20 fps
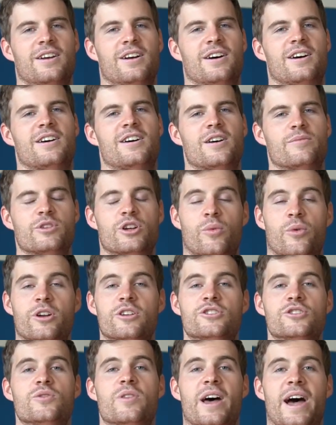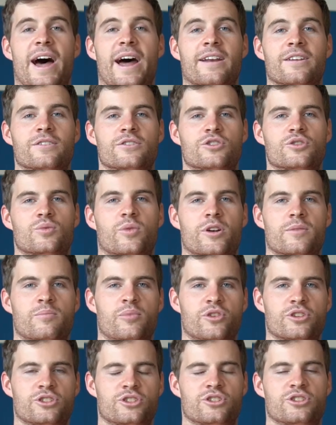You don't want to do that. You just want to
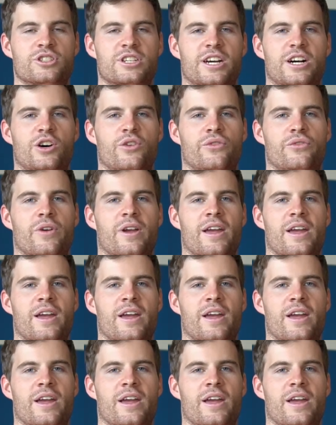push yourself.